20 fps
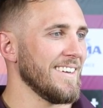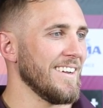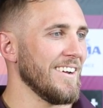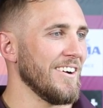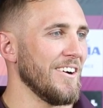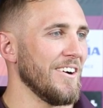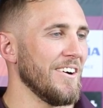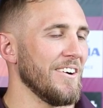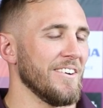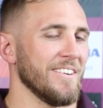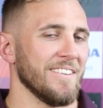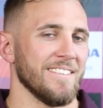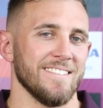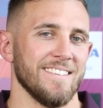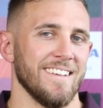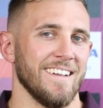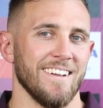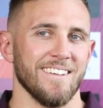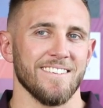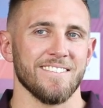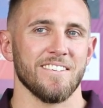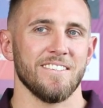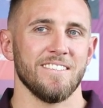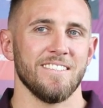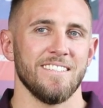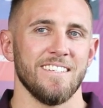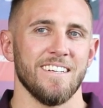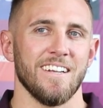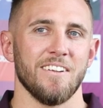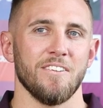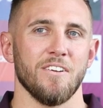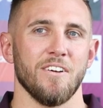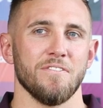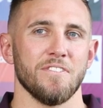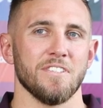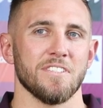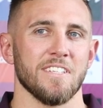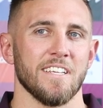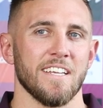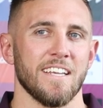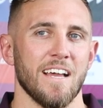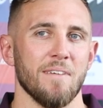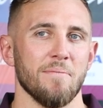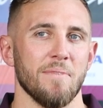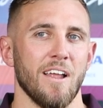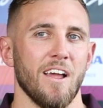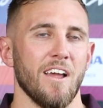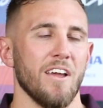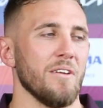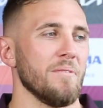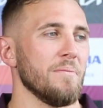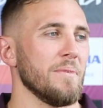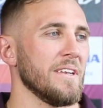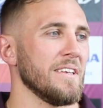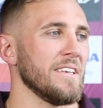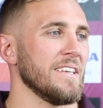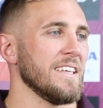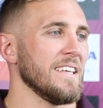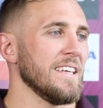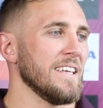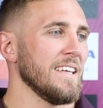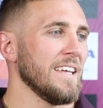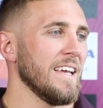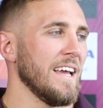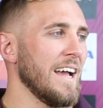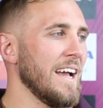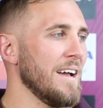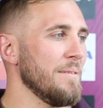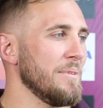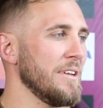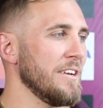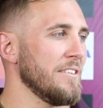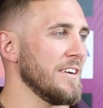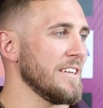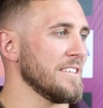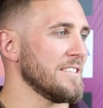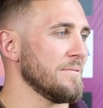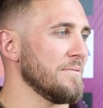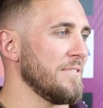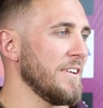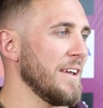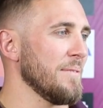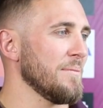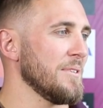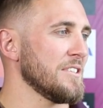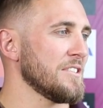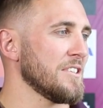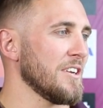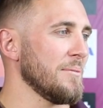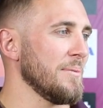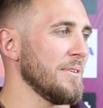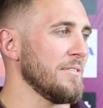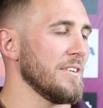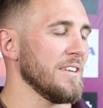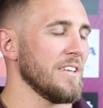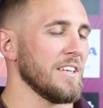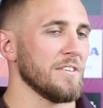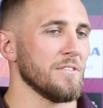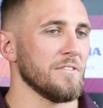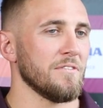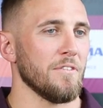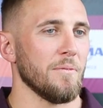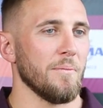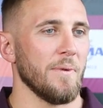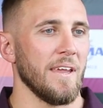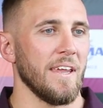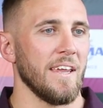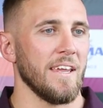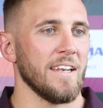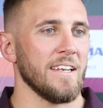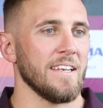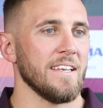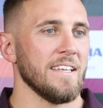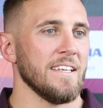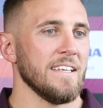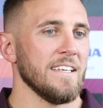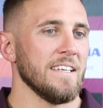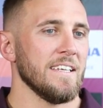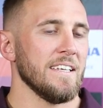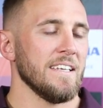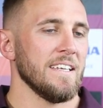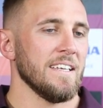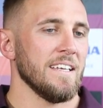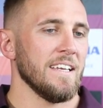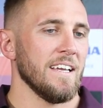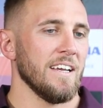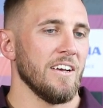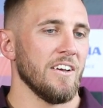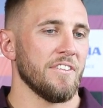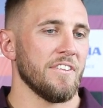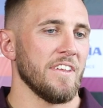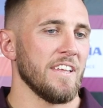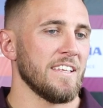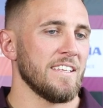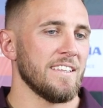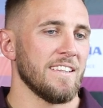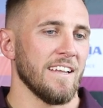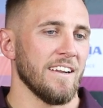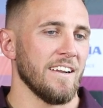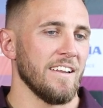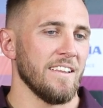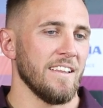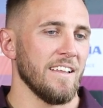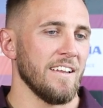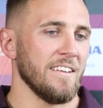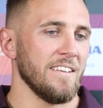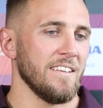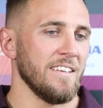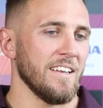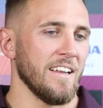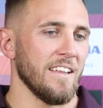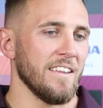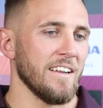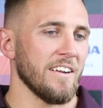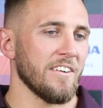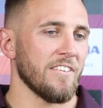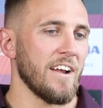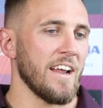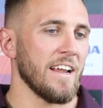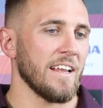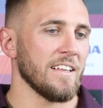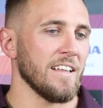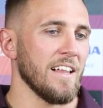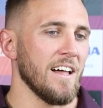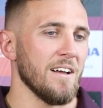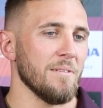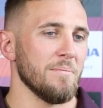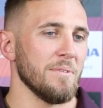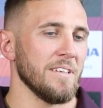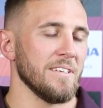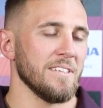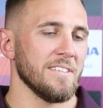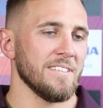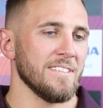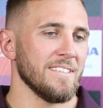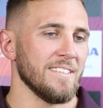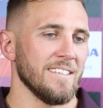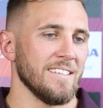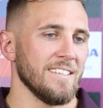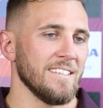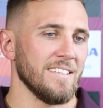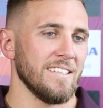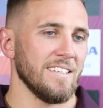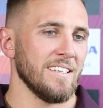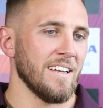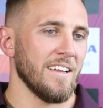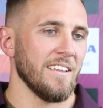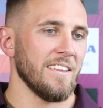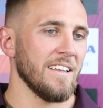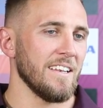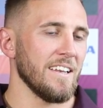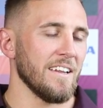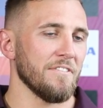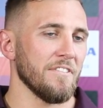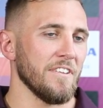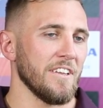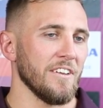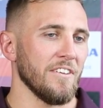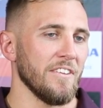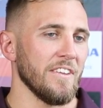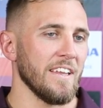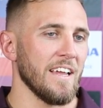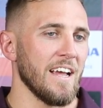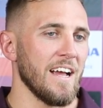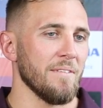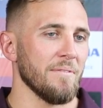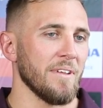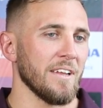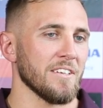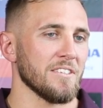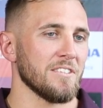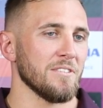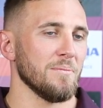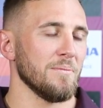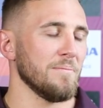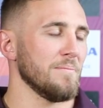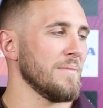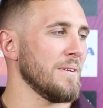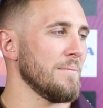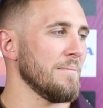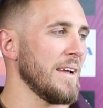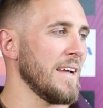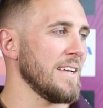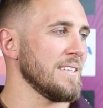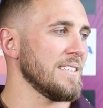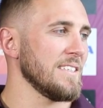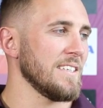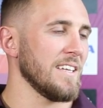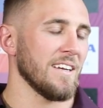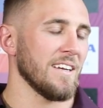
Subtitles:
Oh, obviously coming home and being around some family is going to be really good for me, and I think they're a great club, and they're definitely on the up. They got some amazing